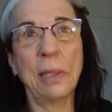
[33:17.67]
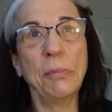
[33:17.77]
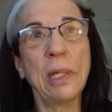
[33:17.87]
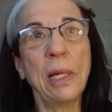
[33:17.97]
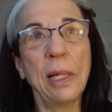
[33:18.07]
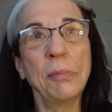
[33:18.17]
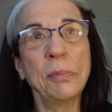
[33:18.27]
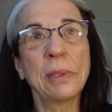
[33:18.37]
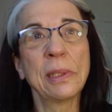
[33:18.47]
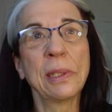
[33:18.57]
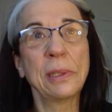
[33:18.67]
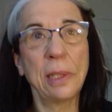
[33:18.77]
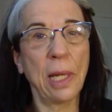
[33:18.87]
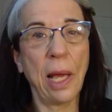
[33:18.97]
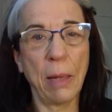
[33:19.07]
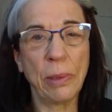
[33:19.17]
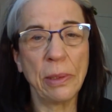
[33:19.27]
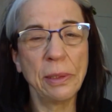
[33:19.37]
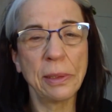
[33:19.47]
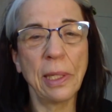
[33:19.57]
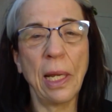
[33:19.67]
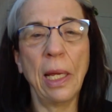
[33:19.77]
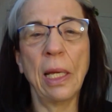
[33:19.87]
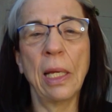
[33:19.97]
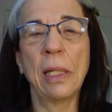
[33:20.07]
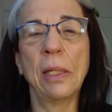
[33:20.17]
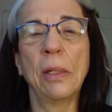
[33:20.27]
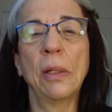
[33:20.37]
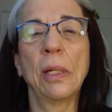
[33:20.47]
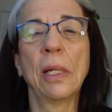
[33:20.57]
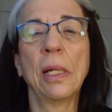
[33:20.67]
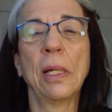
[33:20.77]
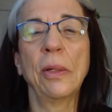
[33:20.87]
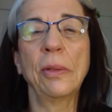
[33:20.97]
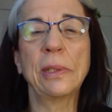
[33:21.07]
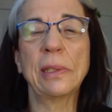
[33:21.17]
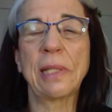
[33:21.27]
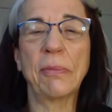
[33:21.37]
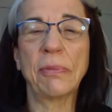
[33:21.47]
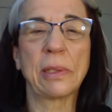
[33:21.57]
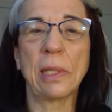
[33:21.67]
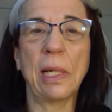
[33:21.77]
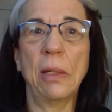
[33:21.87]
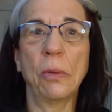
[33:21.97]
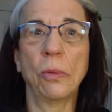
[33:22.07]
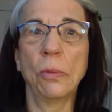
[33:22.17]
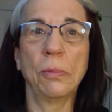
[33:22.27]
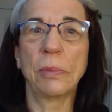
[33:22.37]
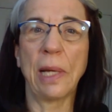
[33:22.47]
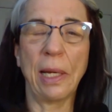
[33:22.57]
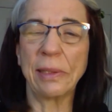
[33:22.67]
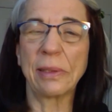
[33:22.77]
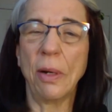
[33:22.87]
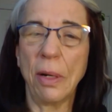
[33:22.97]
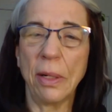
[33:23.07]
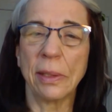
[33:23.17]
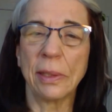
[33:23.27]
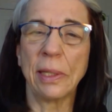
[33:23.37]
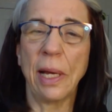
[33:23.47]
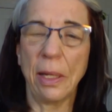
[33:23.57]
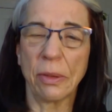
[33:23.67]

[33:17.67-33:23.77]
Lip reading: Sometimes shit happens, and you just have to say, "Oop, that's hard and that